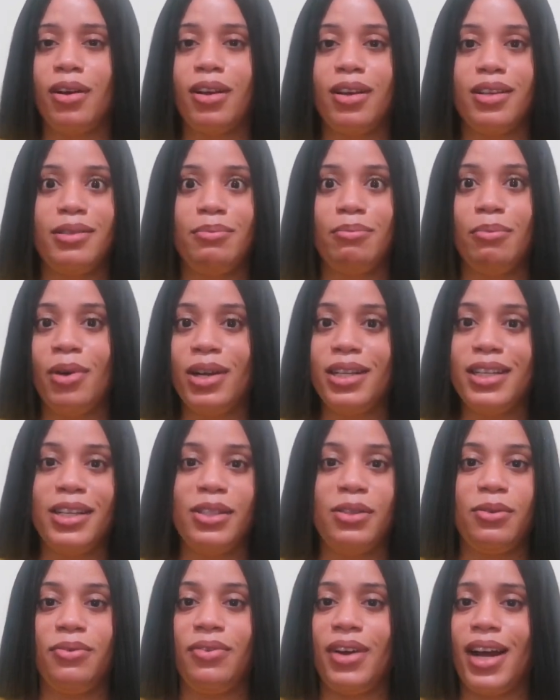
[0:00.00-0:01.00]
because
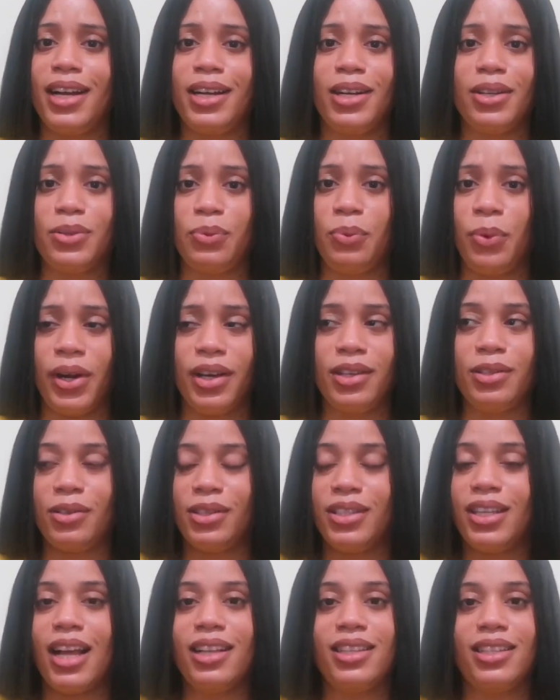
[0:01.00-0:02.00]
Mondays to Fridays work, so
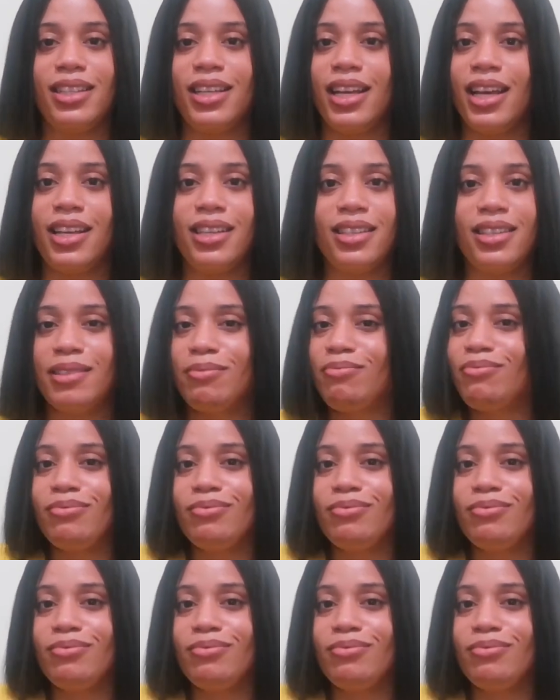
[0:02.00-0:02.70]
Saturdays,